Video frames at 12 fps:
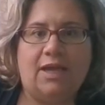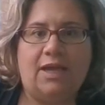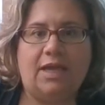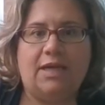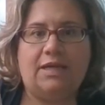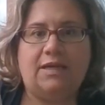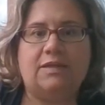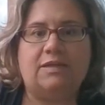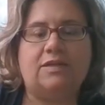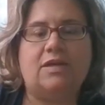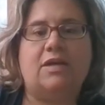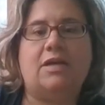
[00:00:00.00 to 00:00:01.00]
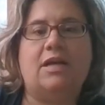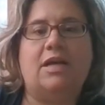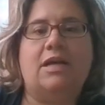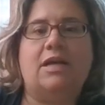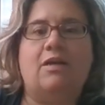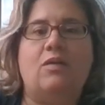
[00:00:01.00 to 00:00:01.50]
And
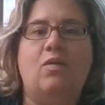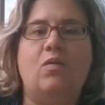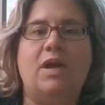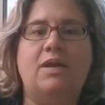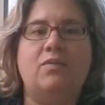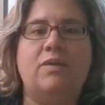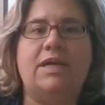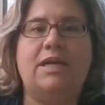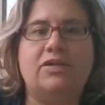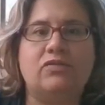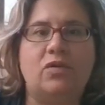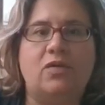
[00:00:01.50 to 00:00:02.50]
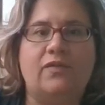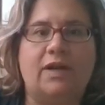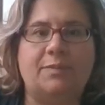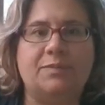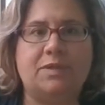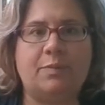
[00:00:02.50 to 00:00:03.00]
when we drove
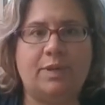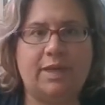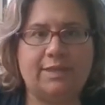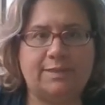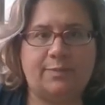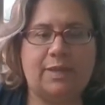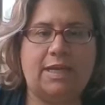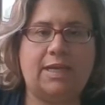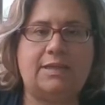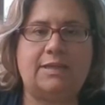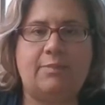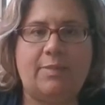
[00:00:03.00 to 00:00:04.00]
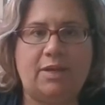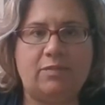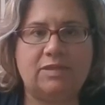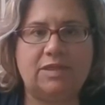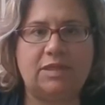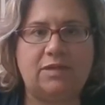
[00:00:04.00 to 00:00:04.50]
up to Pike's Peak at the
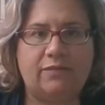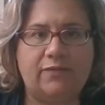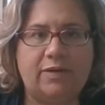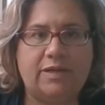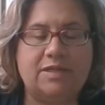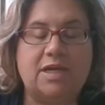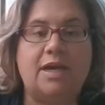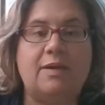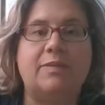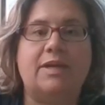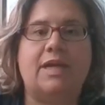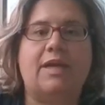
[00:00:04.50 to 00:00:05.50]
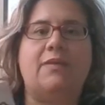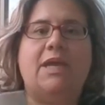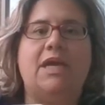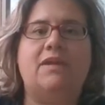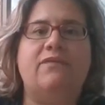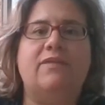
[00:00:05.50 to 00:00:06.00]
mountain on the very top, again, they
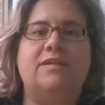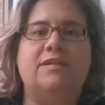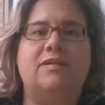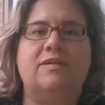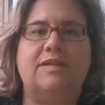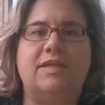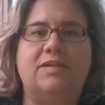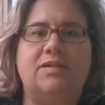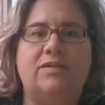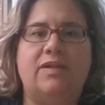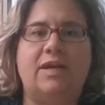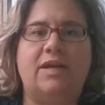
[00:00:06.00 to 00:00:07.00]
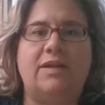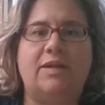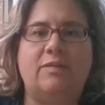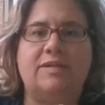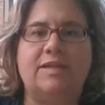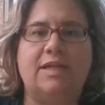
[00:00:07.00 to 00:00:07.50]
had a visitor center there and they
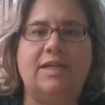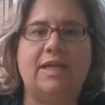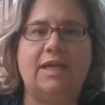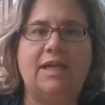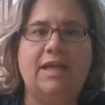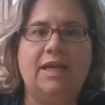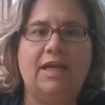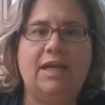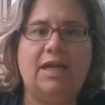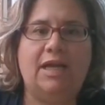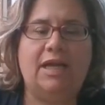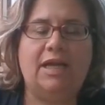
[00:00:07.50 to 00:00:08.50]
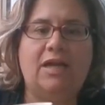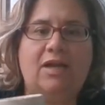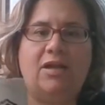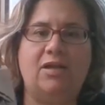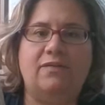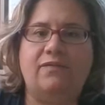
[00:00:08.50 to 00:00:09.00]
were selling
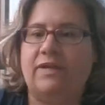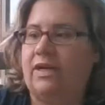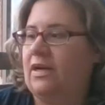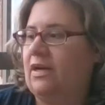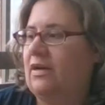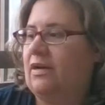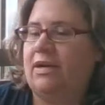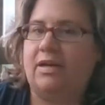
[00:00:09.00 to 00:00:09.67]
all of their